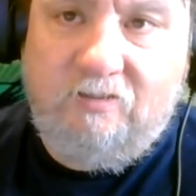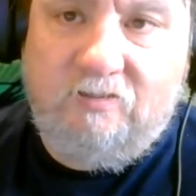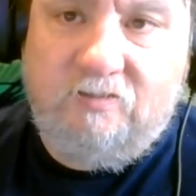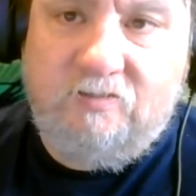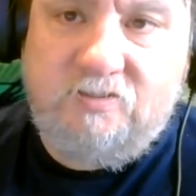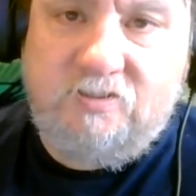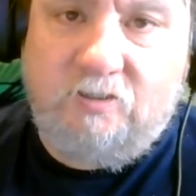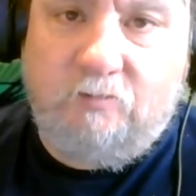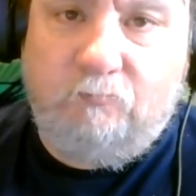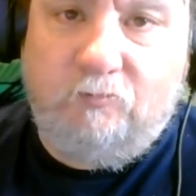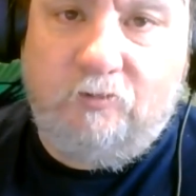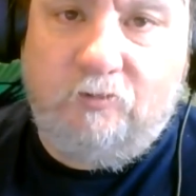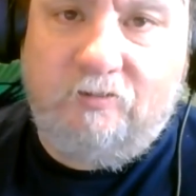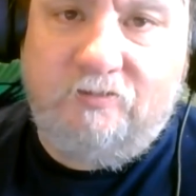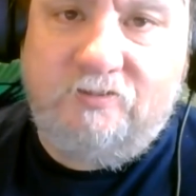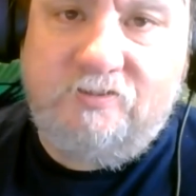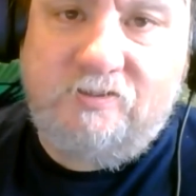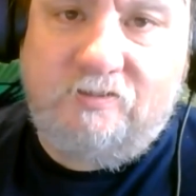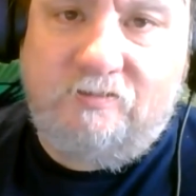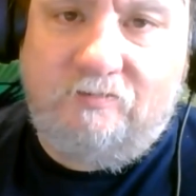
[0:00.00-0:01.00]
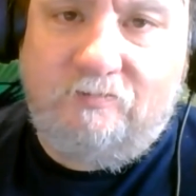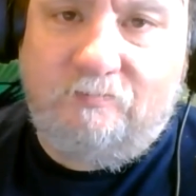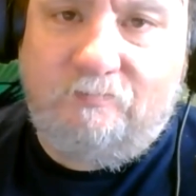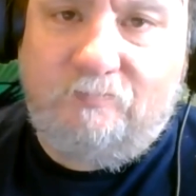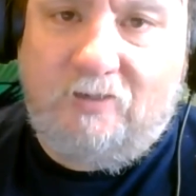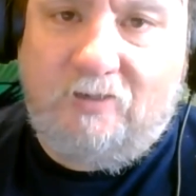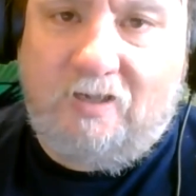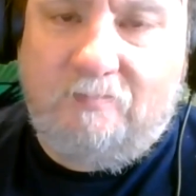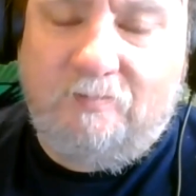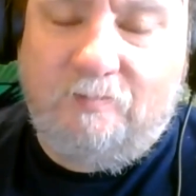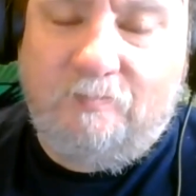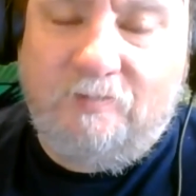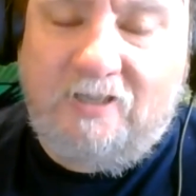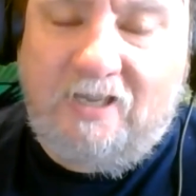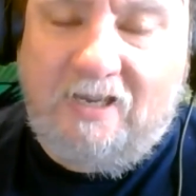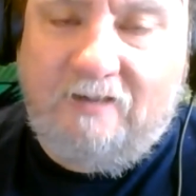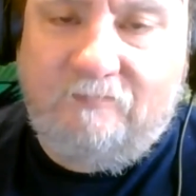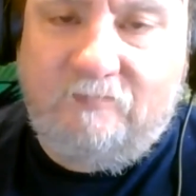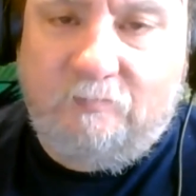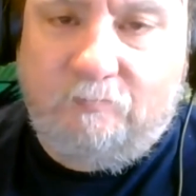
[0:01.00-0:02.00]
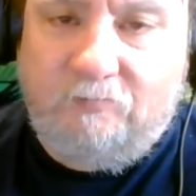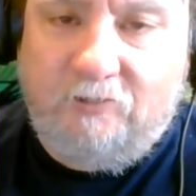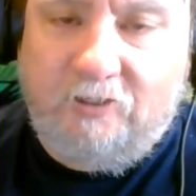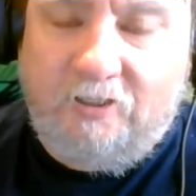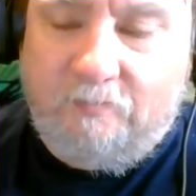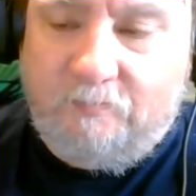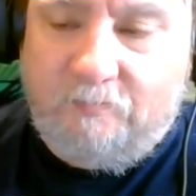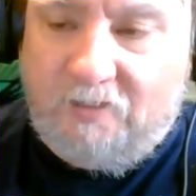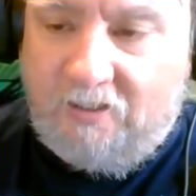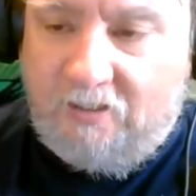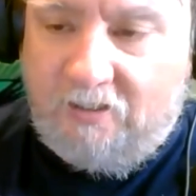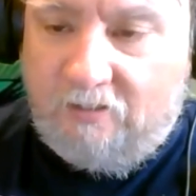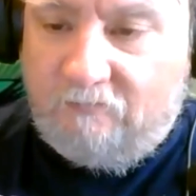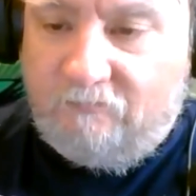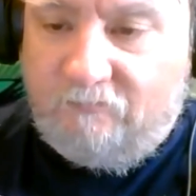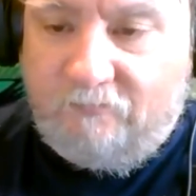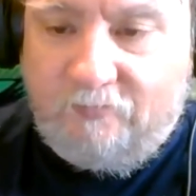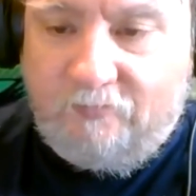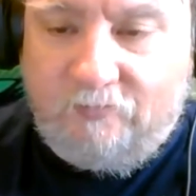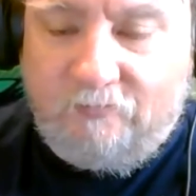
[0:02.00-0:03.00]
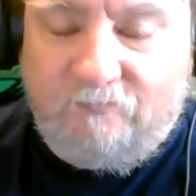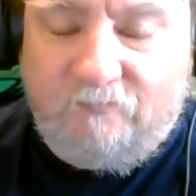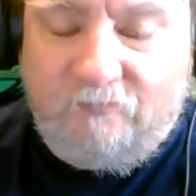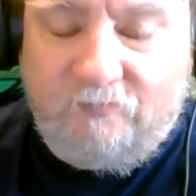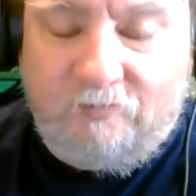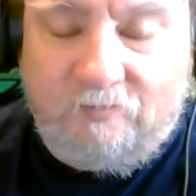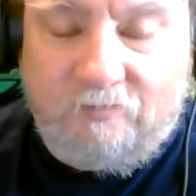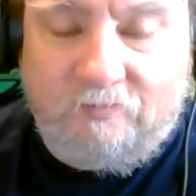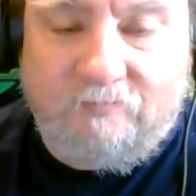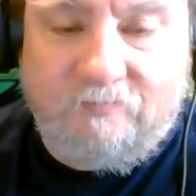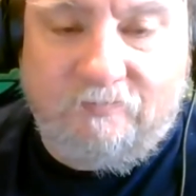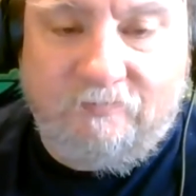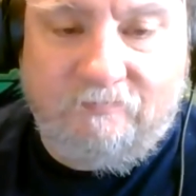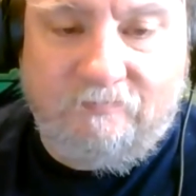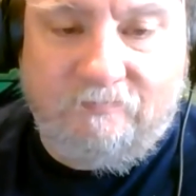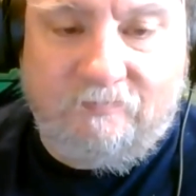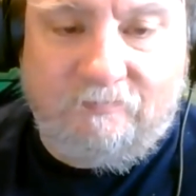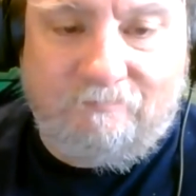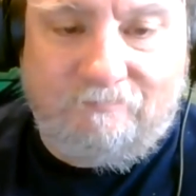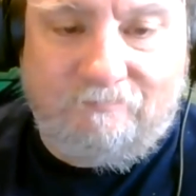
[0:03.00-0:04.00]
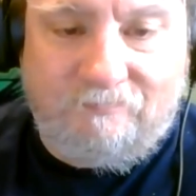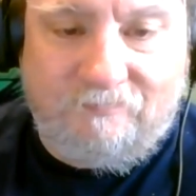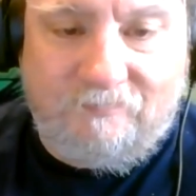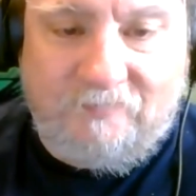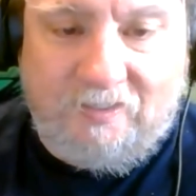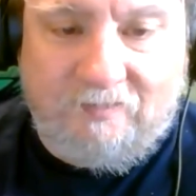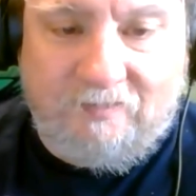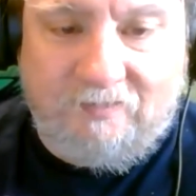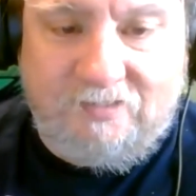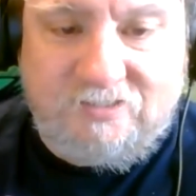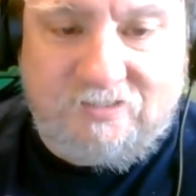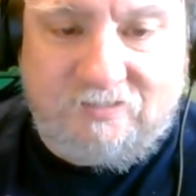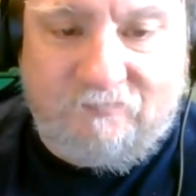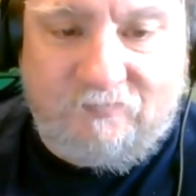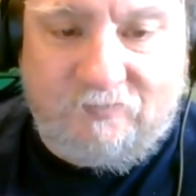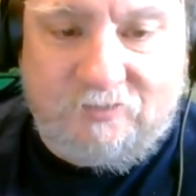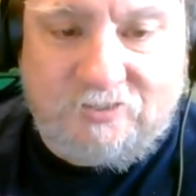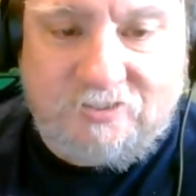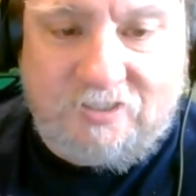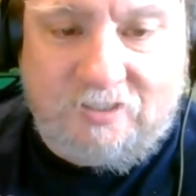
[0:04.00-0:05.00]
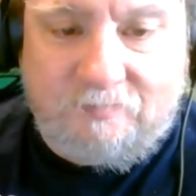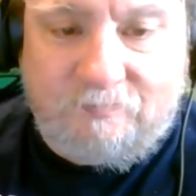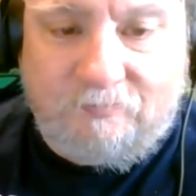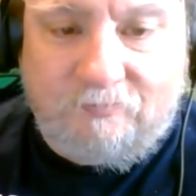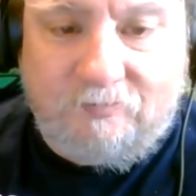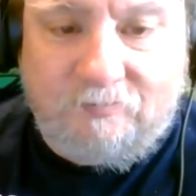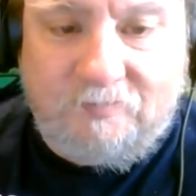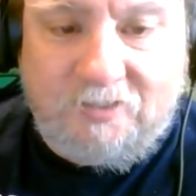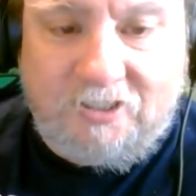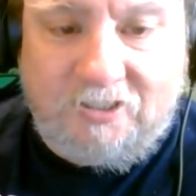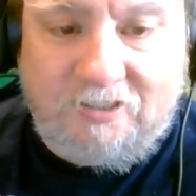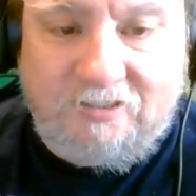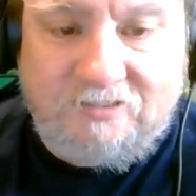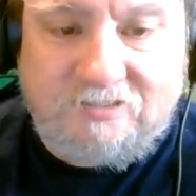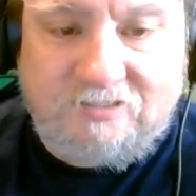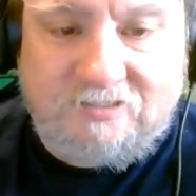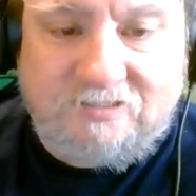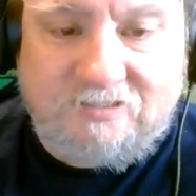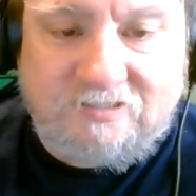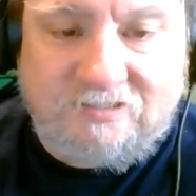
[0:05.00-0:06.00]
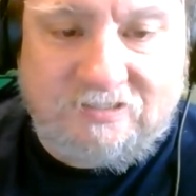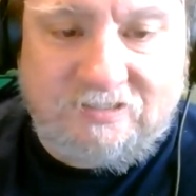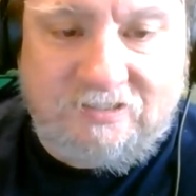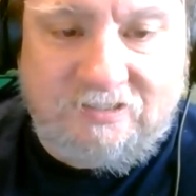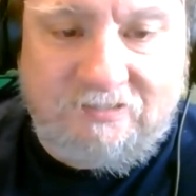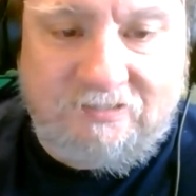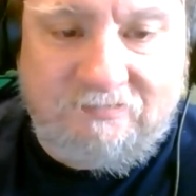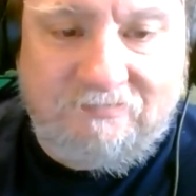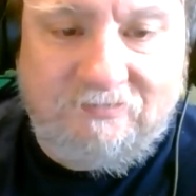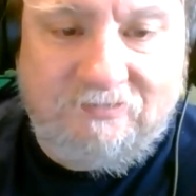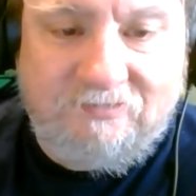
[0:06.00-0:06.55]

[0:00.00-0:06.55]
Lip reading: So we're just going to probably have to play it by ear for at least the first couple of meetings to see.